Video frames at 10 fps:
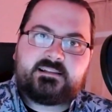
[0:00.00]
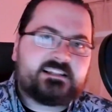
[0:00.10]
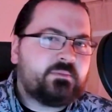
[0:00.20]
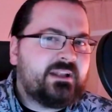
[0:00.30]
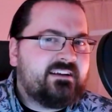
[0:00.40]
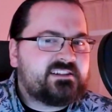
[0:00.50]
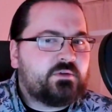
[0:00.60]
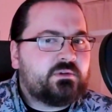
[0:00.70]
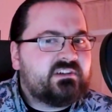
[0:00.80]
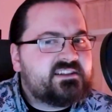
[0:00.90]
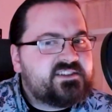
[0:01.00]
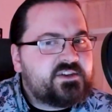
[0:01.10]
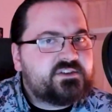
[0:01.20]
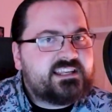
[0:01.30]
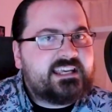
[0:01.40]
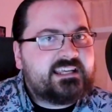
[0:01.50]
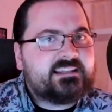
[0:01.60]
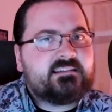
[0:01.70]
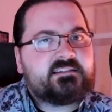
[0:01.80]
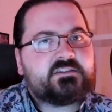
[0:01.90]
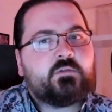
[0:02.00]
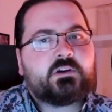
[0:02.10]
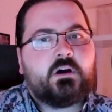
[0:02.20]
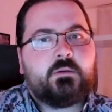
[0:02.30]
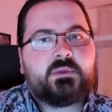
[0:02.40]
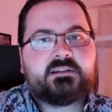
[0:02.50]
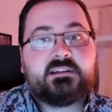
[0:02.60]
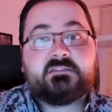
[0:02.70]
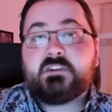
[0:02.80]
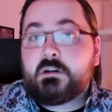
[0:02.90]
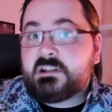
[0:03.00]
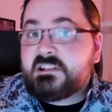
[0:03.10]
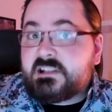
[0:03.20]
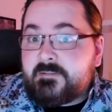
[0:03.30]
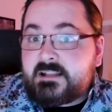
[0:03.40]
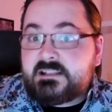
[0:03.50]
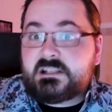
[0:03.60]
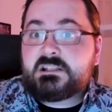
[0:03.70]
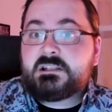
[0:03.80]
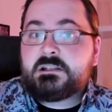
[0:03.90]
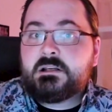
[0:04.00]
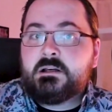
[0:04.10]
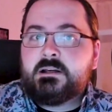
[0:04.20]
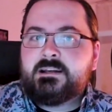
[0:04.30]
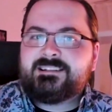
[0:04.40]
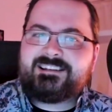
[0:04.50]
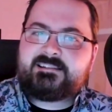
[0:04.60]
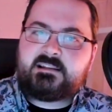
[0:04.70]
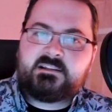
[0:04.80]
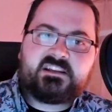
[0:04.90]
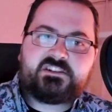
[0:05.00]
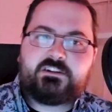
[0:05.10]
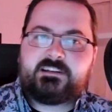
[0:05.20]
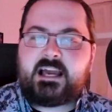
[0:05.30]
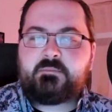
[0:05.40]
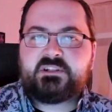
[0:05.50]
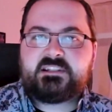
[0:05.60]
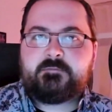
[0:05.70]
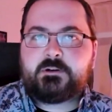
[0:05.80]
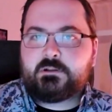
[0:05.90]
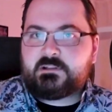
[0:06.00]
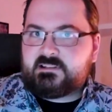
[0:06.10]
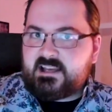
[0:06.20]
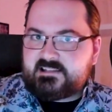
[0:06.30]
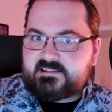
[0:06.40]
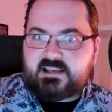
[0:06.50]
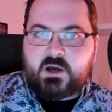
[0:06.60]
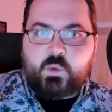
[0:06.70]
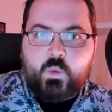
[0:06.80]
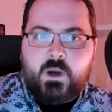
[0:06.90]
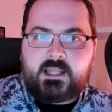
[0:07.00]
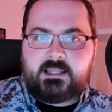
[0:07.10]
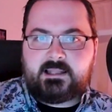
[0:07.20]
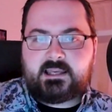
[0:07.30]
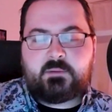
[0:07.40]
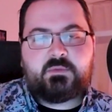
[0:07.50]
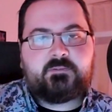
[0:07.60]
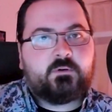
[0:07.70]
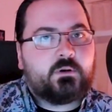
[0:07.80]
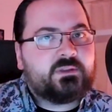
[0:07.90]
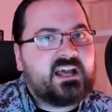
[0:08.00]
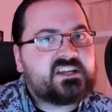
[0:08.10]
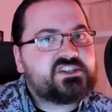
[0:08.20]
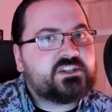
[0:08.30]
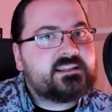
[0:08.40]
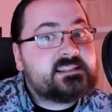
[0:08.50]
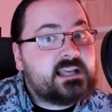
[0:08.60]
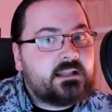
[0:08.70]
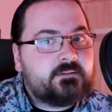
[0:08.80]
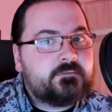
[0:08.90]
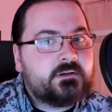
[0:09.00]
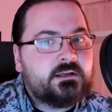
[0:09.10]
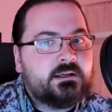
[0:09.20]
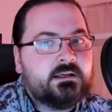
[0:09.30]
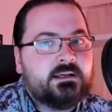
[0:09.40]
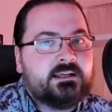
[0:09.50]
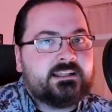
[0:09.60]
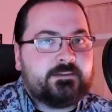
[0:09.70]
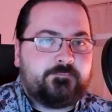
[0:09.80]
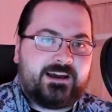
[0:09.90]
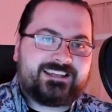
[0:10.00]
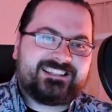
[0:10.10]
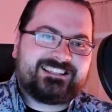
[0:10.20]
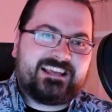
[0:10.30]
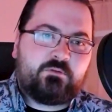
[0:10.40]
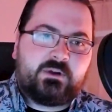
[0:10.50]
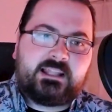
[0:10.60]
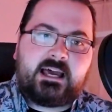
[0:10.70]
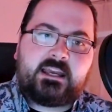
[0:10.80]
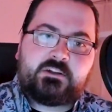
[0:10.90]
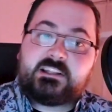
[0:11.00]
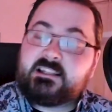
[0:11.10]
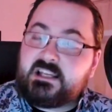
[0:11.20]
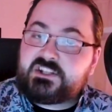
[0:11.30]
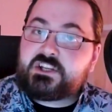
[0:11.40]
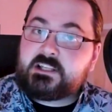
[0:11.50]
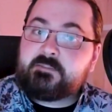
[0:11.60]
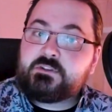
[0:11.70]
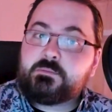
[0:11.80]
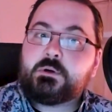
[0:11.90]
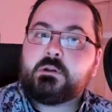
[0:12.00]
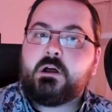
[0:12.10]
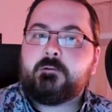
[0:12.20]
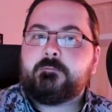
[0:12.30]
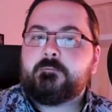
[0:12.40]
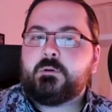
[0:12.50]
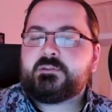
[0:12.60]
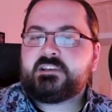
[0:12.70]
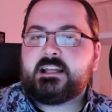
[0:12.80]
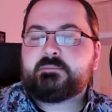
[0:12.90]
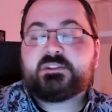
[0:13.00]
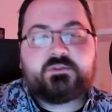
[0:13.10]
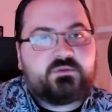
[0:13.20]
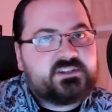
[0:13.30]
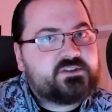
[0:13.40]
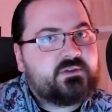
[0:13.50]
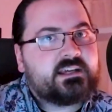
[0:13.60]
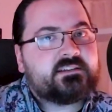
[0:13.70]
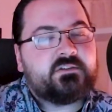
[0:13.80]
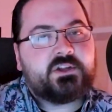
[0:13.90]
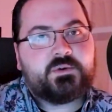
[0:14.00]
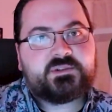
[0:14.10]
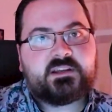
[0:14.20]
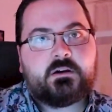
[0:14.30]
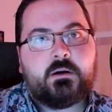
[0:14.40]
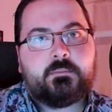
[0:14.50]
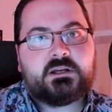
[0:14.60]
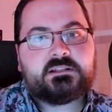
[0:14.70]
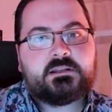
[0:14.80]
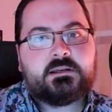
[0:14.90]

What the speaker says: the player has already succeeded at overcoming their target's defenses, this additional gambit difficulty tests how well they can perform the action itself. The fact that they rely on initiative to pull off also helps to restrict their use in combat.